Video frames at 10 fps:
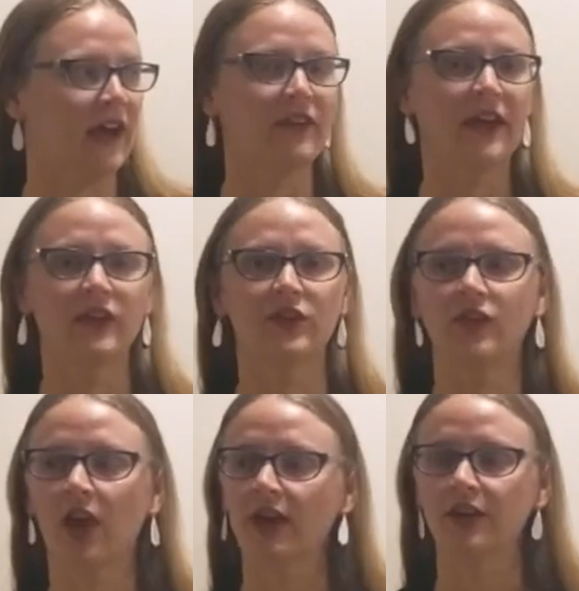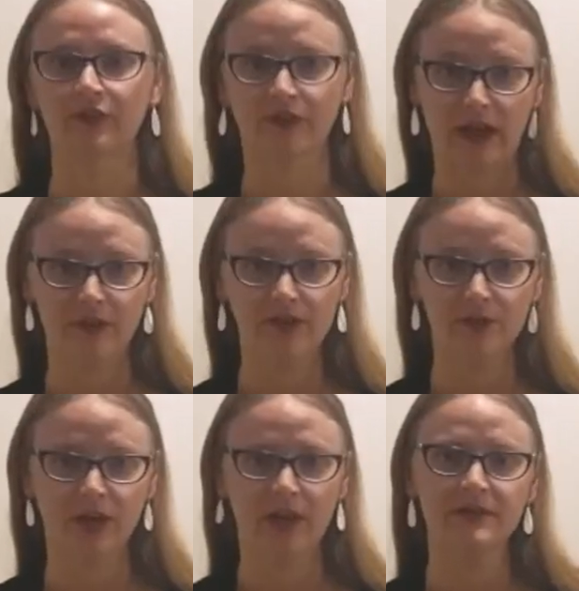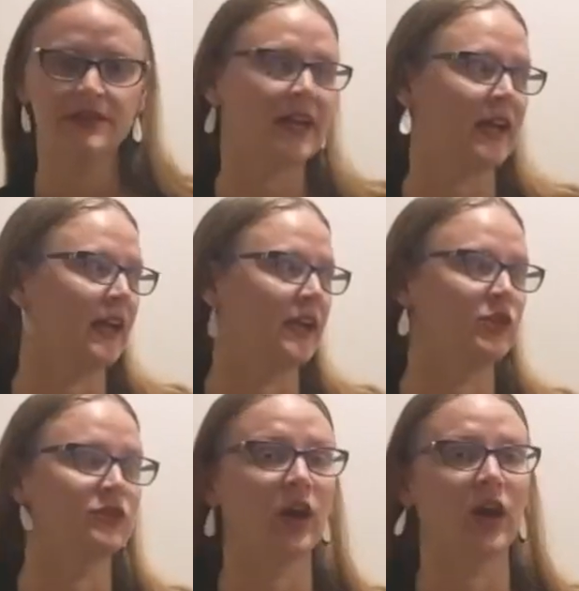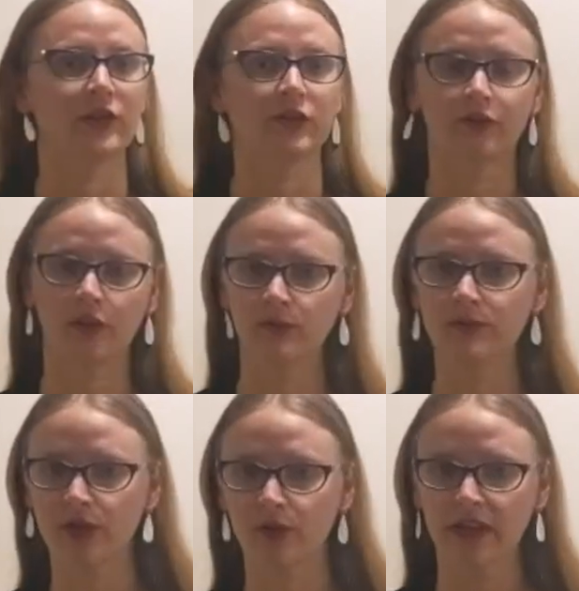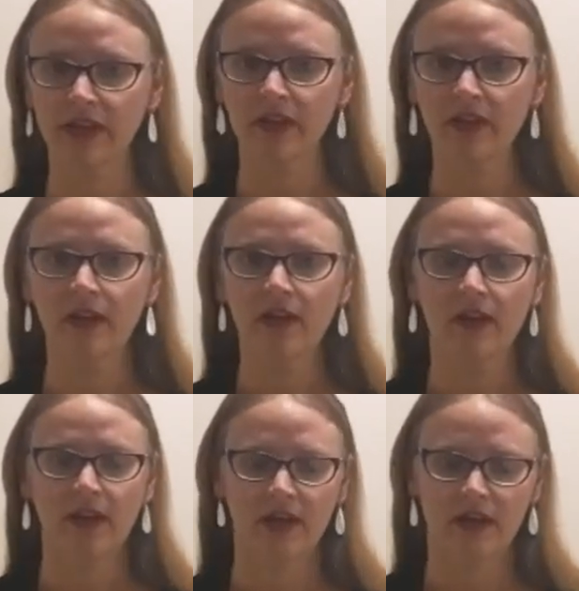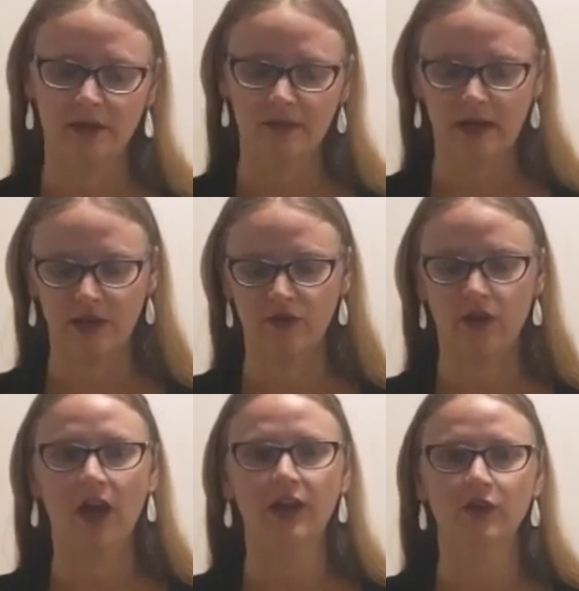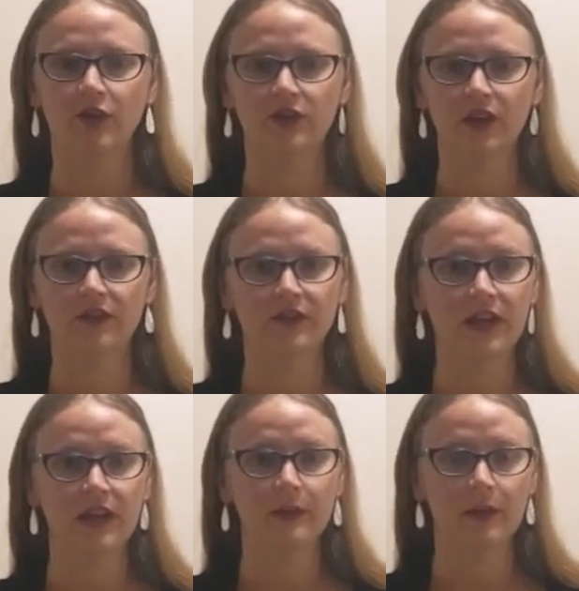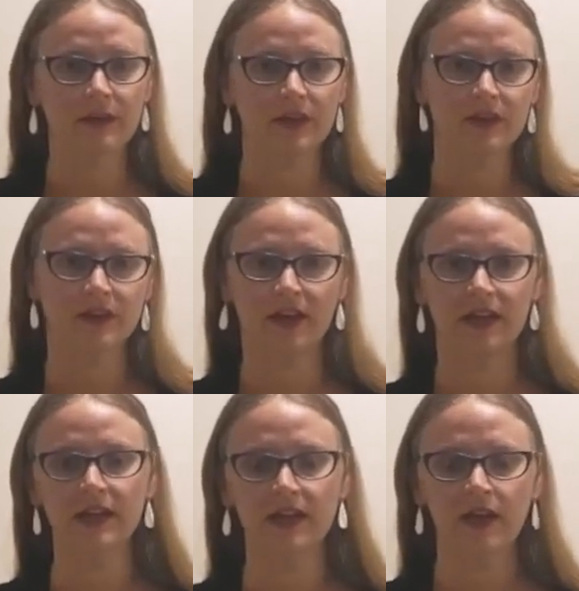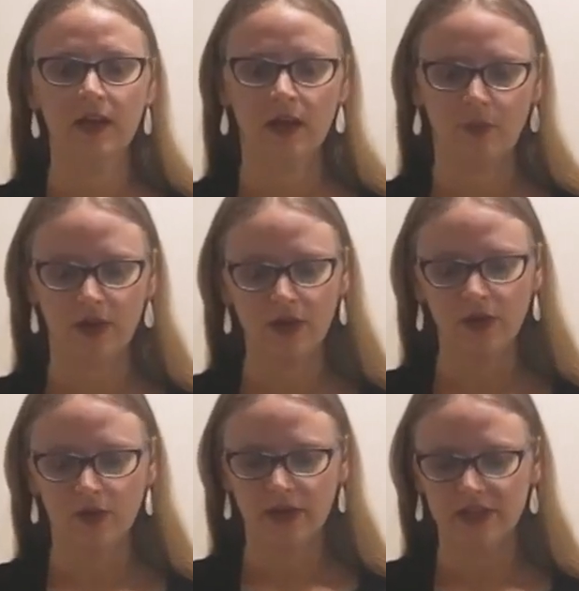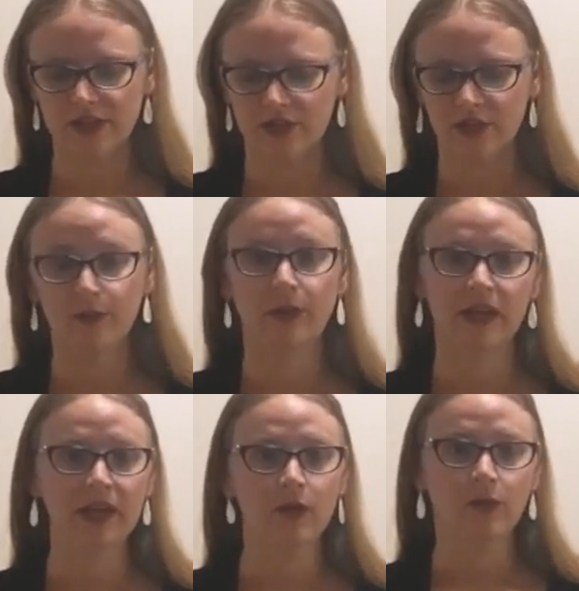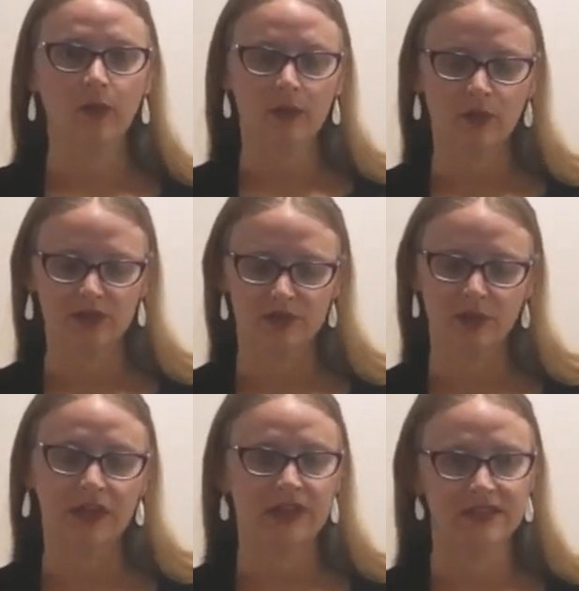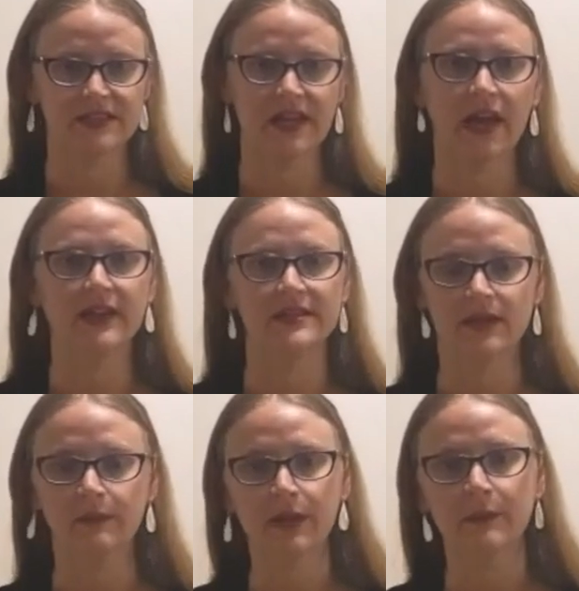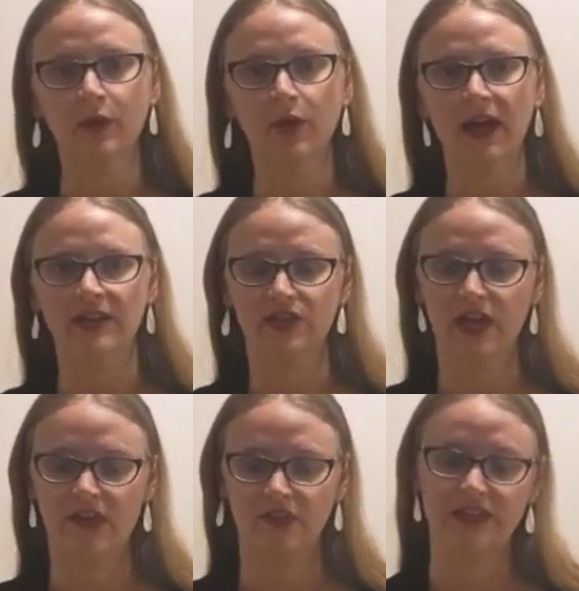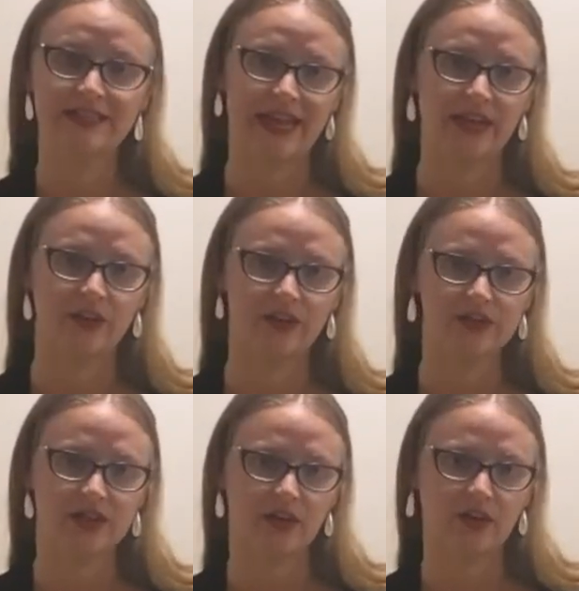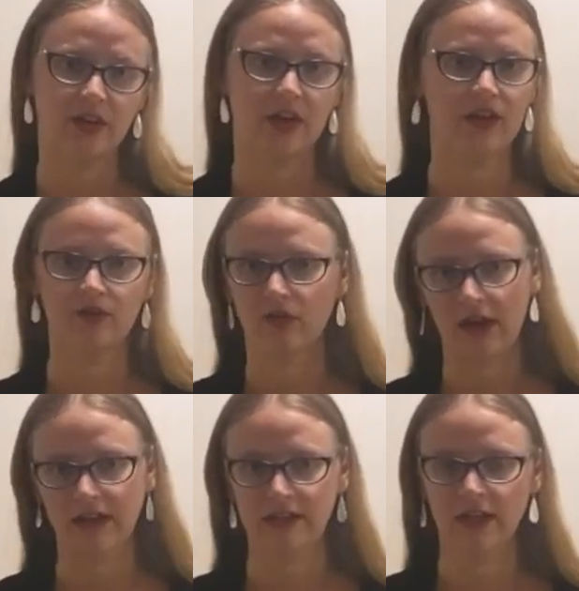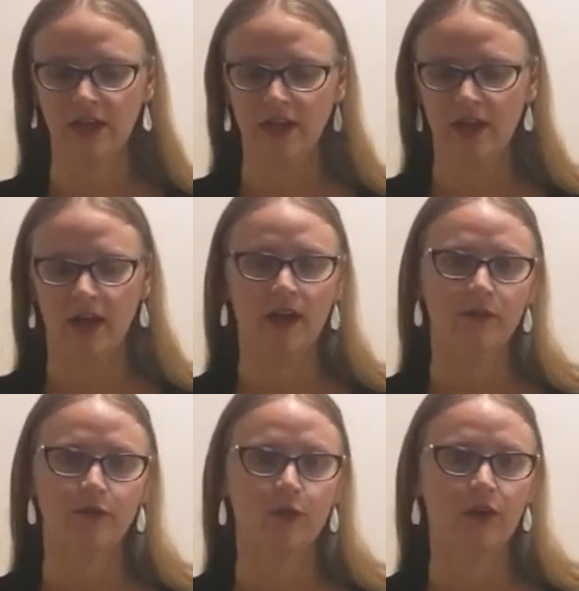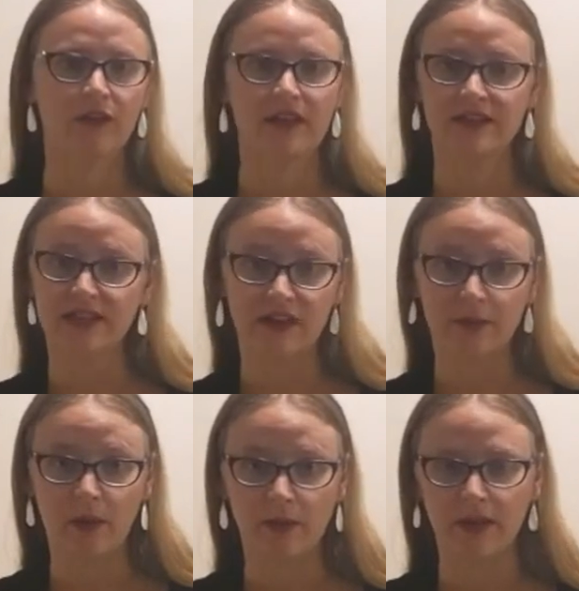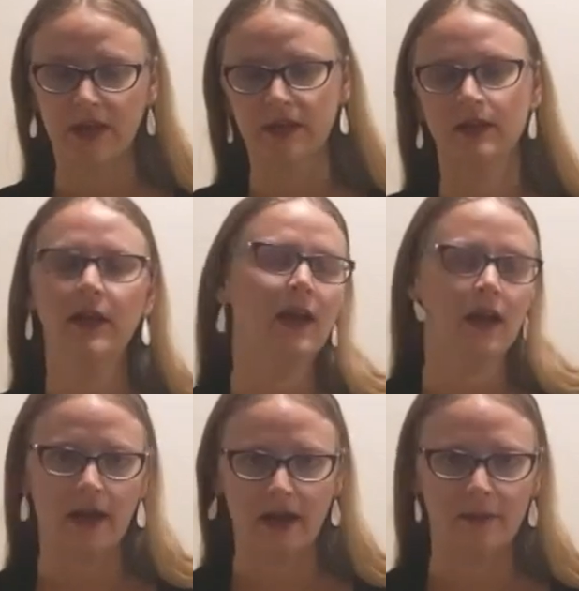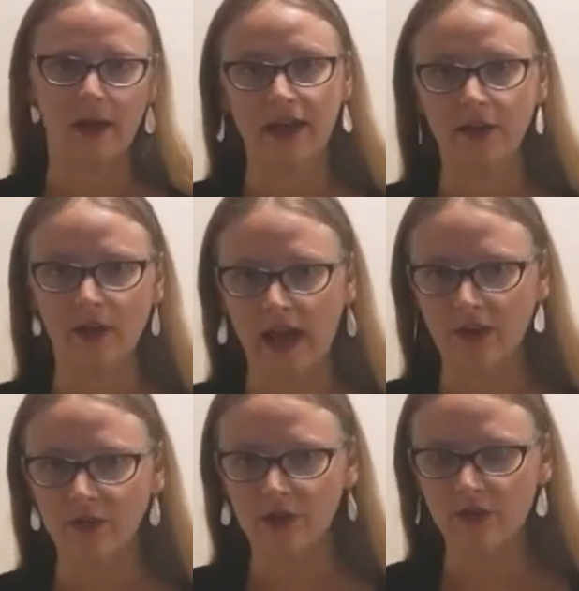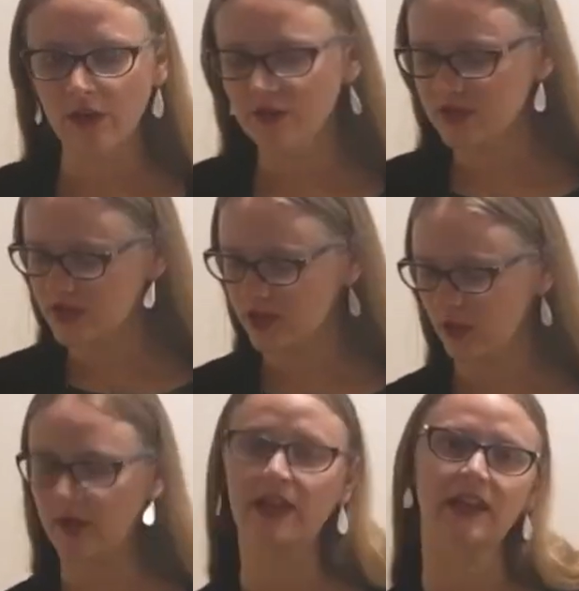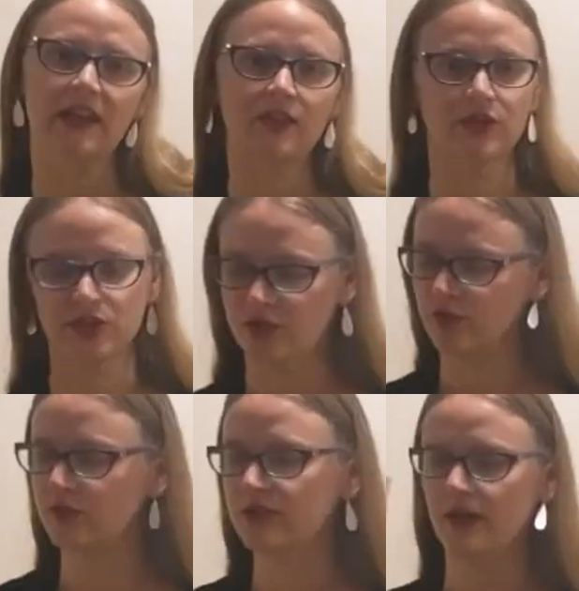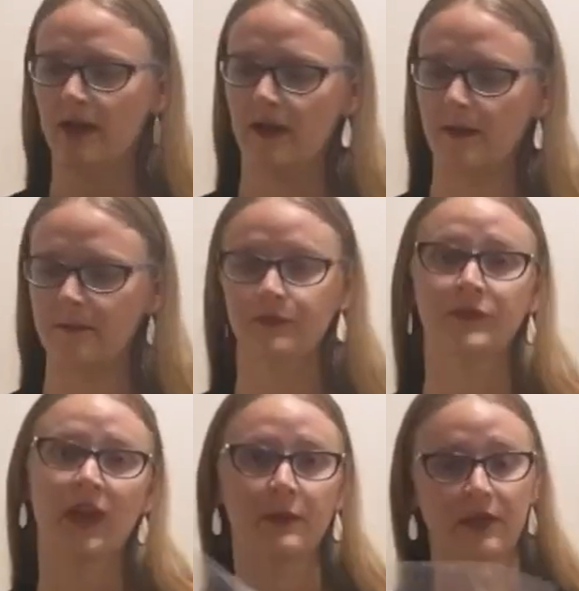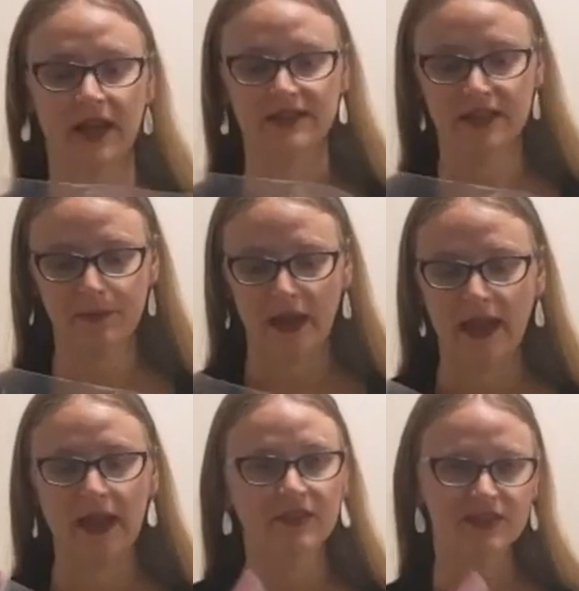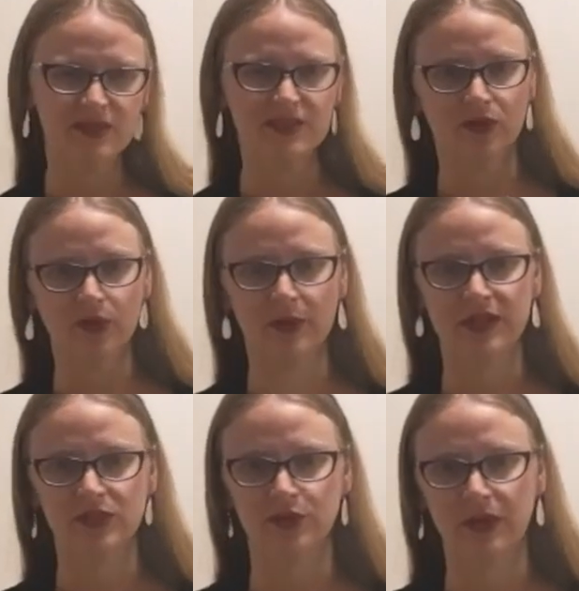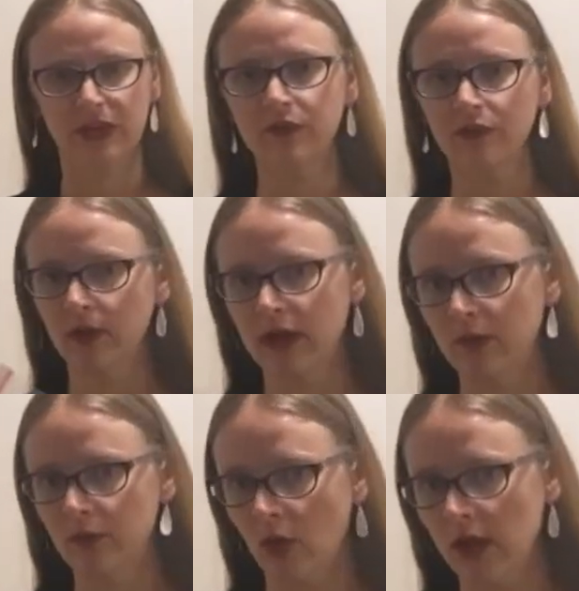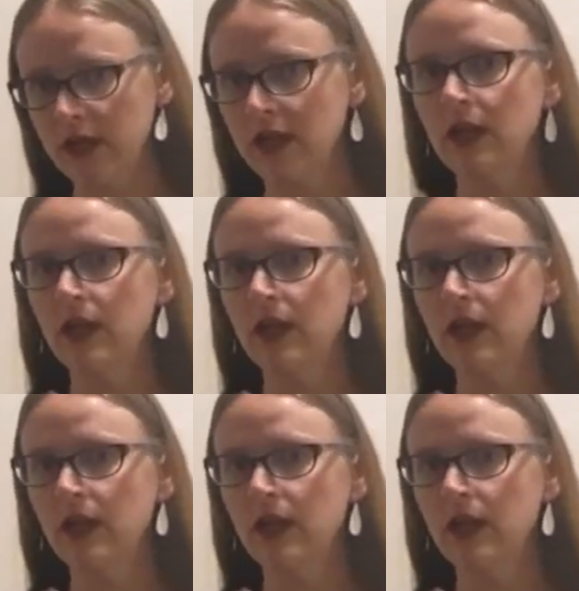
now that you've got your flowers prepped and you've got your foam soaking uh, and you've got your lovely pumpkin gutted, we are going to pick what we want to put inside. Some people actually have containers that are cut right uh, for the inside of a pumpkin. Um, I don't have one of those, so we can either choose um, a plastic bag. This one's a little bit too big for what I would want,